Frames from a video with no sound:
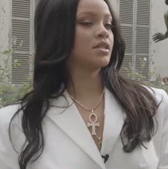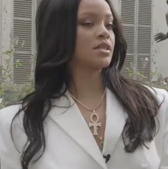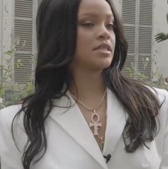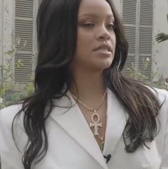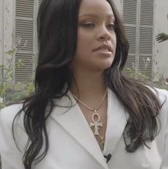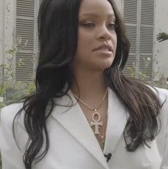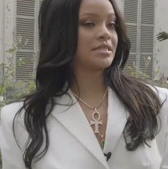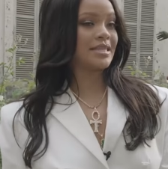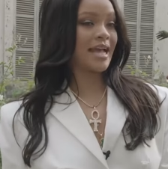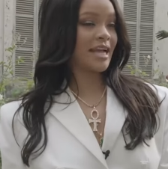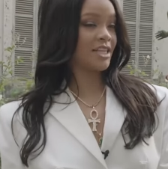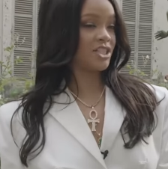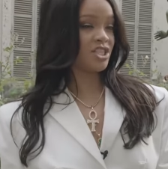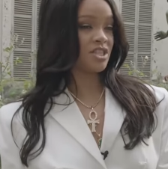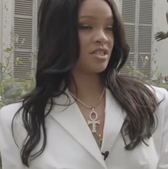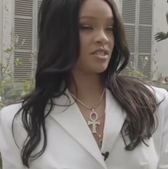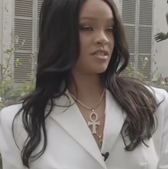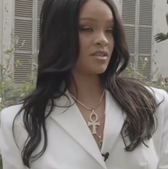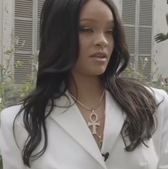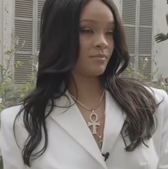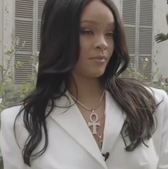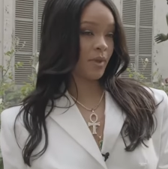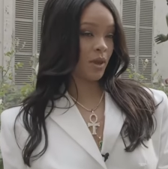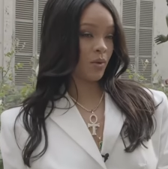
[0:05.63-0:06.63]
look the
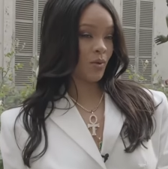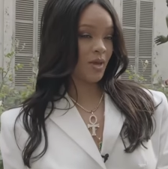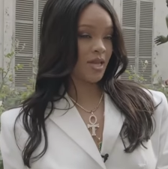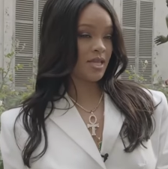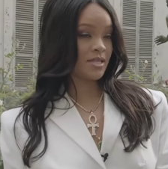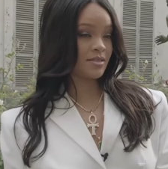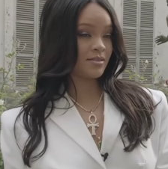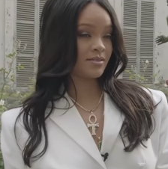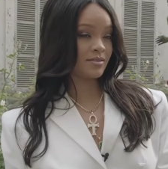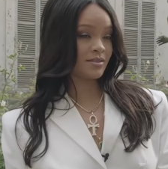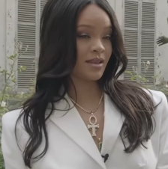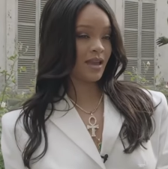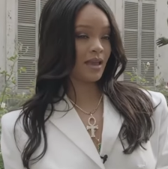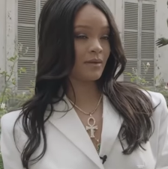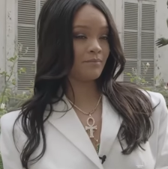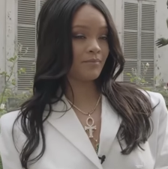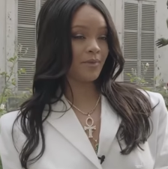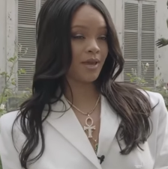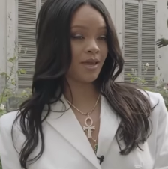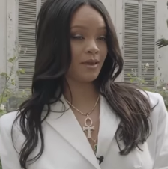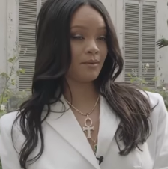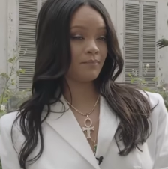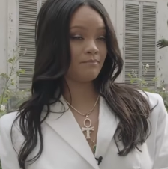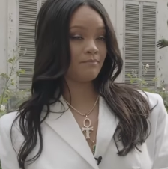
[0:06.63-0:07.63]
snatchest in my waist
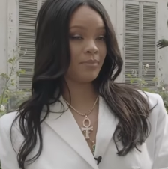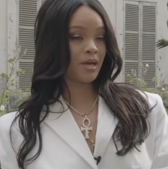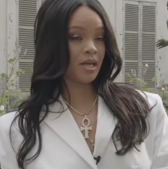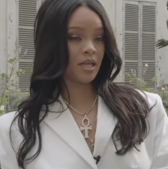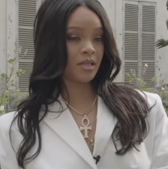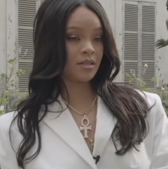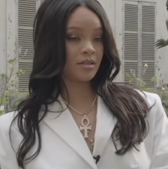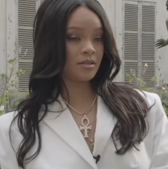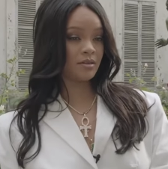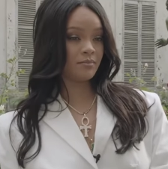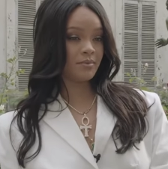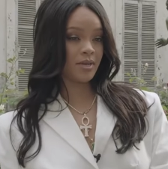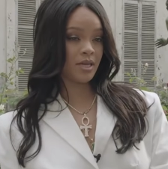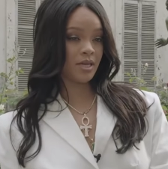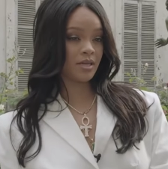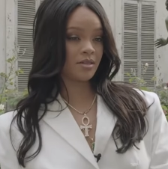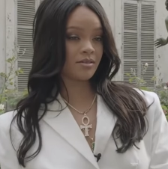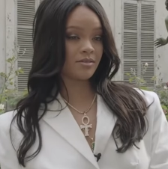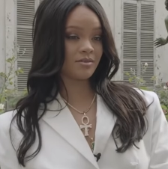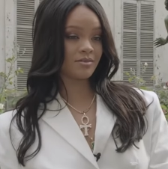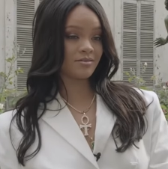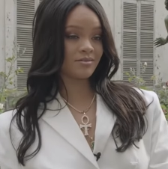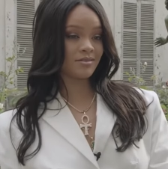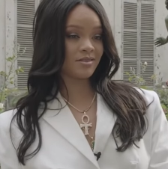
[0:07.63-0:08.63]
and my butt looked the
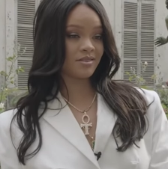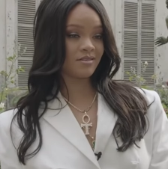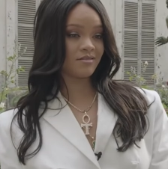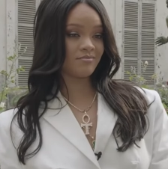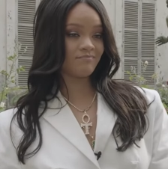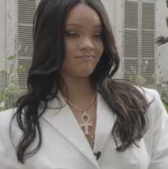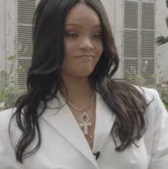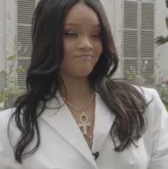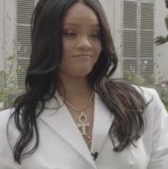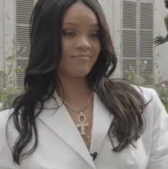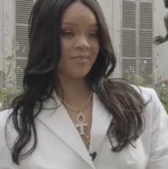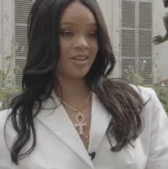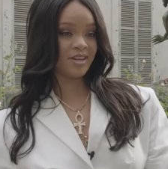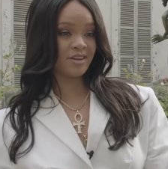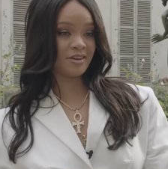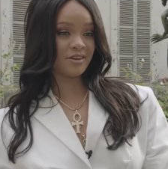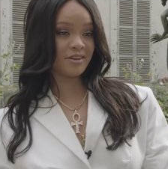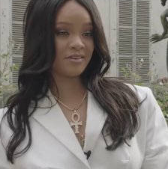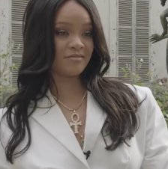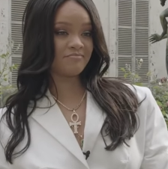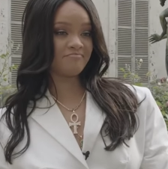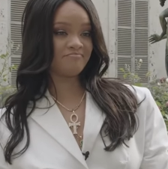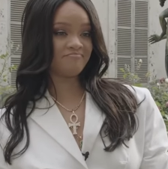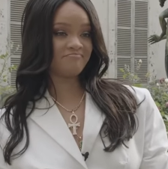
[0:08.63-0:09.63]
biggest. So there
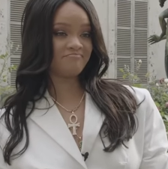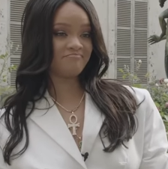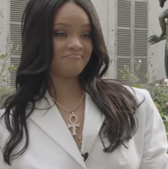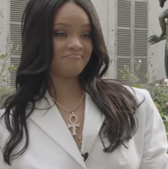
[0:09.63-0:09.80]
you go.